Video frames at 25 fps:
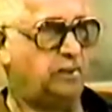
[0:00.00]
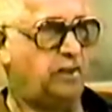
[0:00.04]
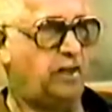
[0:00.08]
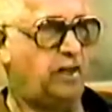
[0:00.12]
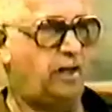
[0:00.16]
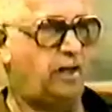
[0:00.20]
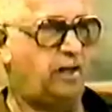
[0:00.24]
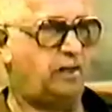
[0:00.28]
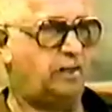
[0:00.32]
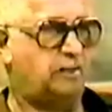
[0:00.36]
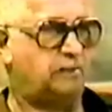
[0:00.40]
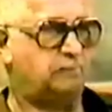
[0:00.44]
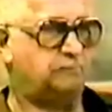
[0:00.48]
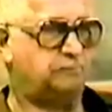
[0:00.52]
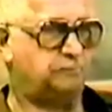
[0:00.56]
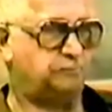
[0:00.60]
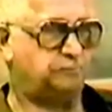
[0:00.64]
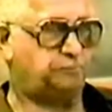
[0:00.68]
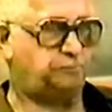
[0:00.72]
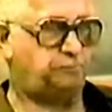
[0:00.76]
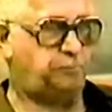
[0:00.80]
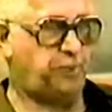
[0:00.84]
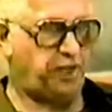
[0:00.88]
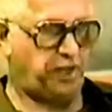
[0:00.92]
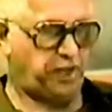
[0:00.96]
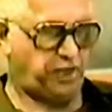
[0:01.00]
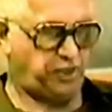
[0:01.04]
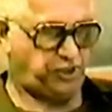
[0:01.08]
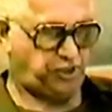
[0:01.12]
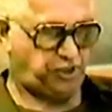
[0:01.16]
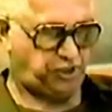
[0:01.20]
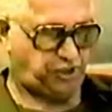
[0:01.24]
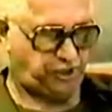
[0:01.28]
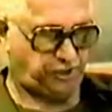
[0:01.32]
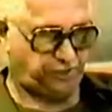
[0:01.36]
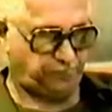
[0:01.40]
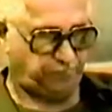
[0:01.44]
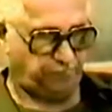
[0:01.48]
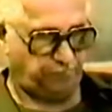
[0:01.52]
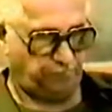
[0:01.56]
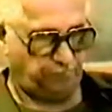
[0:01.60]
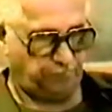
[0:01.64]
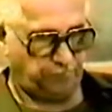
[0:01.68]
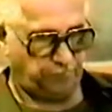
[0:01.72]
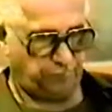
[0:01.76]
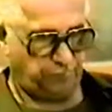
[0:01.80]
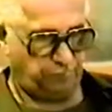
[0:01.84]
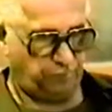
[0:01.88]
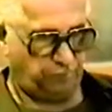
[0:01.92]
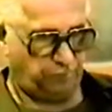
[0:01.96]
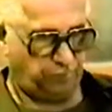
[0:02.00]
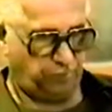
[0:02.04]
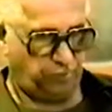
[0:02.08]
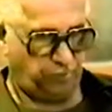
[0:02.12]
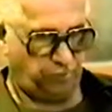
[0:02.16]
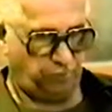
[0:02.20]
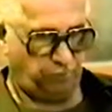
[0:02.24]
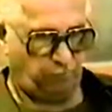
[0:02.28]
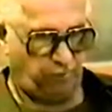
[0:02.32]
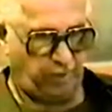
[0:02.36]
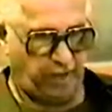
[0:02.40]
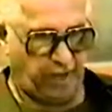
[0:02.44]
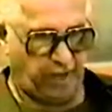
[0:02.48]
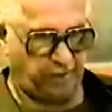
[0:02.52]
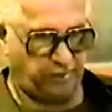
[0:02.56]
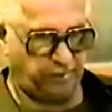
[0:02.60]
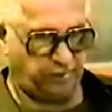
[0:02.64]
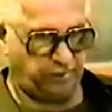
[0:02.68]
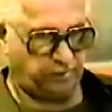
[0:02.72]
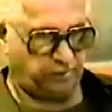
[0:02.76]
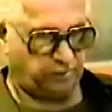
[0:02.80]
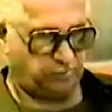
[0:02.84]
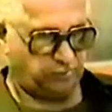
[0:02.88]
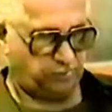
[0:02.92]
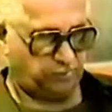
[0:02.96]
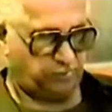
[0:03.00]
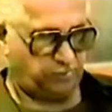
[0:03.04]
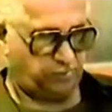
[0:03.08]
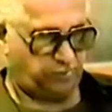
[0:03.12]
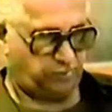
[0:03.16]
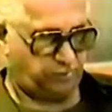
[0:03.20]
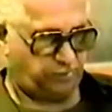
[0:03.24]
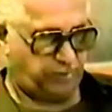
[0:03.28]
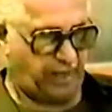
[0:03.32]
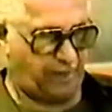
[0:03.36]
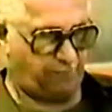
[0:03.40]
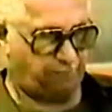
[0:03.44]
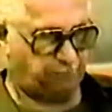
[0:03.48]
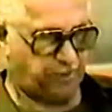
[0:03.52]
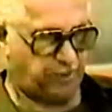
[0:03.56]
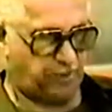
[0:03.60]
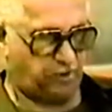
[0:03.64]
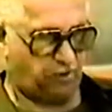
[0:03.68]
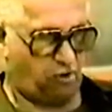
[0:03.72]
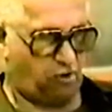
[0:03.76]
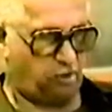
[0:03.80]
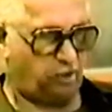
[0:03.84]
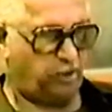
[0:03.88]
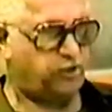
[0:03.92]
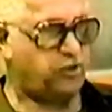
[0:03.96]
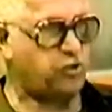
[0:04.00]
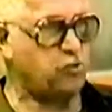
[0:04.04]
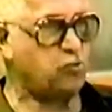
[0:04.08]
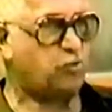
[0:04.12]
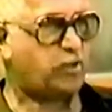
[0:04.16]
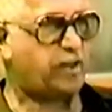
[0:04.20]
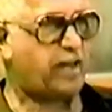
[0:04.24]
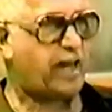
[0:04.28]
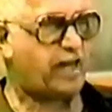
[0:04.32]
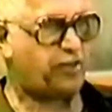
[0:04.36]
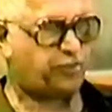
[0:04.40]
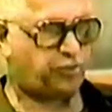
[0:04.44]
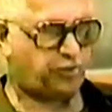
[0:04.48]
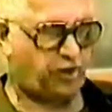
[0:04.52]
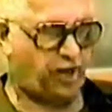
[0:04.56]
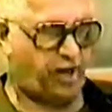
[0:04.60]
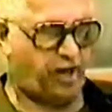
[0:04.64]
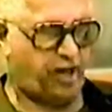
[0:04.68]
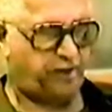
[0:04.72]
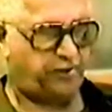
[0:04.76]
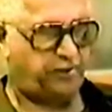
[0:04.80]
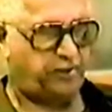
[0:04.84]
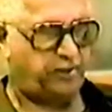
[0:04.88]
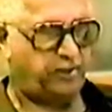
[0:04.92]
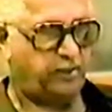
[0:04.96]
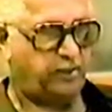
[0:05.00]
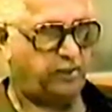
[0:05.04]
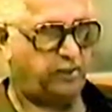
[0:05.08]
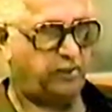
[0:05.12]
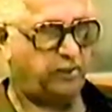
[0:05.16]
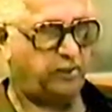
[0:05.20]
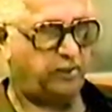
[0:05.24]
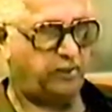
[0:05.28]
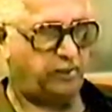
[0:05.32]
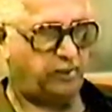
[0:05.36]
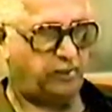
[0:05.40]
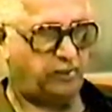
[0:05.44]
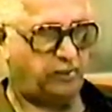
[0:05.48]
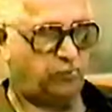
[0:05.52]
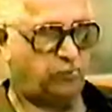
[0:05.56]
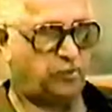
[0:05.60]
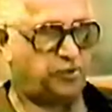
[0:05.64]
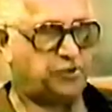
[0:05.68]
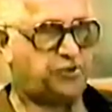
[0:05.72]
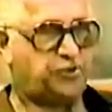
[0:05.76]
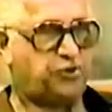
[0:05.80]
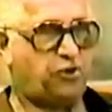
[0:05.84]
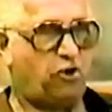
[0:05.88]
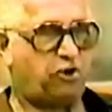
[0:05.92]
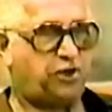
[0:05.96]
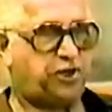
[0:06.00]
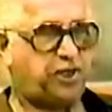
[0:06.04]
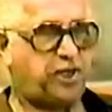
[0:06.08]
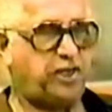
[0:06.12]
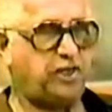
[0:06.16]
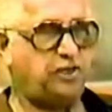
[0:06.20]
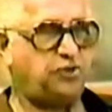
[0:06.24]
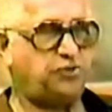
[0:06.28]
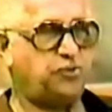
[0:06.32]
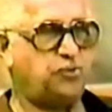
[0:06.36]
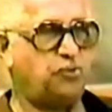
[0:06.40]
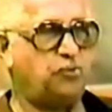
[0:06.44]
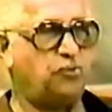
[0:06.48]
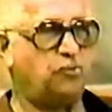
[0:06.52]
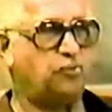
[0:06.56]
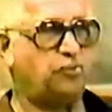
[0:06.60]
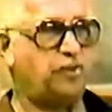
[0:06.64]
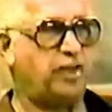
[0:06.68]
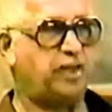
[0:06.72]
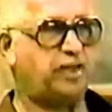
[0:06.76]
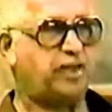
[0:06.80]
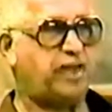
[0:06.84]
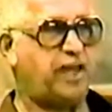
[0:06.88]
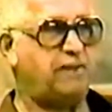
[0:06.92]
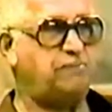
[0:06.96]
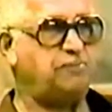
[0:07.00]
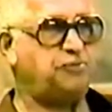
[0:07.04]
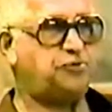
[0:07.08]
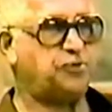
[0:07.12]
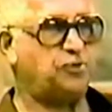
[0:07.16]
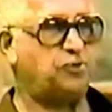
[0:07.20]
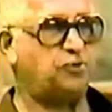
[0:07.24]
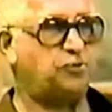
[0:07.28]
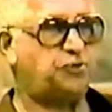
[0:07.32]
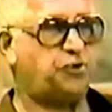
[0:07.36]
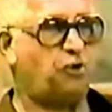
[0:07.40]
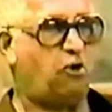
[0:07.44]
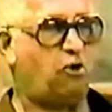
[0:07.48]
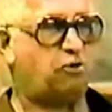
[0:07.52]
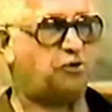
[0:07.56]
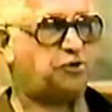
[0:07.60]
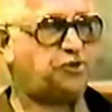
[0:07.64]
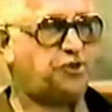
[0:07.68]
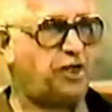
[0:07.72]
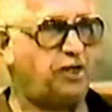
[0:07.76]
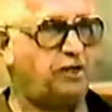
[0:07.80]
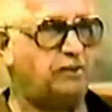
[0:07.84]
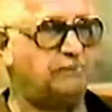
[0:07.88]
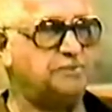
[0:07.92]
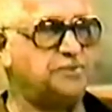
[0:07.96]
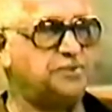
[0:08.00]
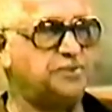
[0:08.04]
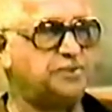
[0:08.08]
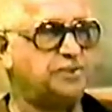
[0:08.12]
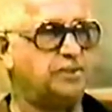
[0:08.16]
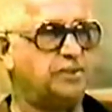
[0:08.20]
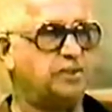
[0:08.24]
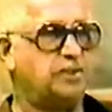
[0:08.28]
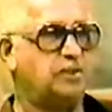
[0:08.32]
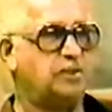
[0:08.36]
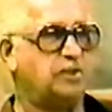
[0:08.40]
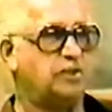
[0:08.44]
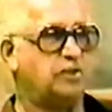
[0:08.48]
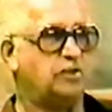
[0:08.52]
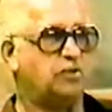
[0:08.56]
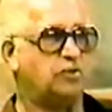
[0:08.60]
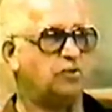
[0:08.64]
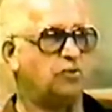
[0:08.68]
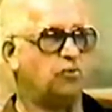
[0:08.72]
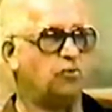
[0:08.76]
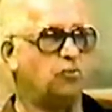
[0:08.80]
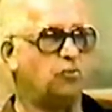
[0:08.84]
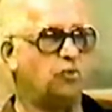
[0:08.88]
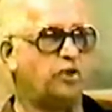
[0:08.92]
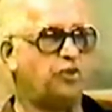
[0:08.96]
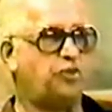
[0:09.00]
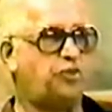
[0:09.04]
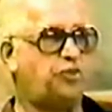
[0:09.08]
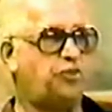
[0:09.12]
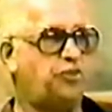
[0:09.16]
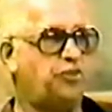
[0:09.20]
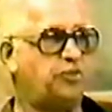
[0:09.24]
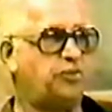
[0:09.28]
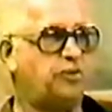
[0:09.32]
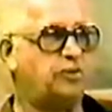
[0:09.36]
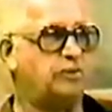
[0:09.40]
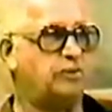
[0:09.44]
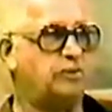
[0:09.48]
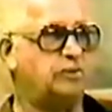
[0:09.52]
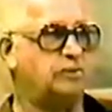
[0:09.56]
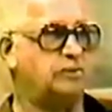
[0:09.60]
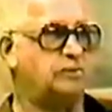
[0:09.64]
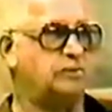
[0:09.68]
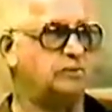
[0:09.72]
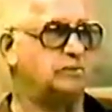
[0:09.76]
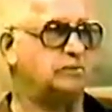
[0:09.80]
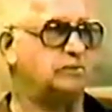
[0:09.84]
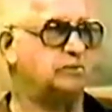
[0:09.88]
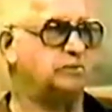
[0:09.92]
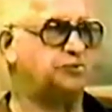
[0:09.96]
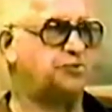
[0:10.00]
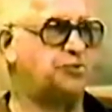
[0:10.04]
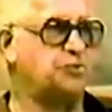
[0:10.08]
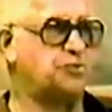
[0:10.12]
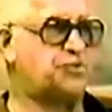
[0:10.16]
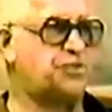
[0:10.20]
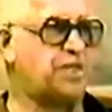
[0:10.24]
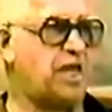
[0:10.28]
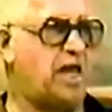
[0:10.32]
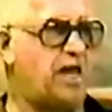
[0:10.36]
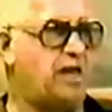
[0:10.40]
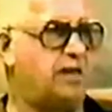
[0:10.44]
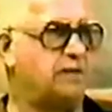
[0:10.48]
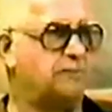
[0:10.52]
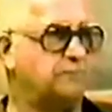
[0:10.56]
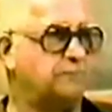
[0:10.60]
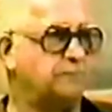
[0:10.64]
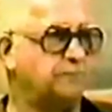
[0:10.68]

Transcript: a British man, captain called Hugh Cathcart, they came to talk terms with Toussaint.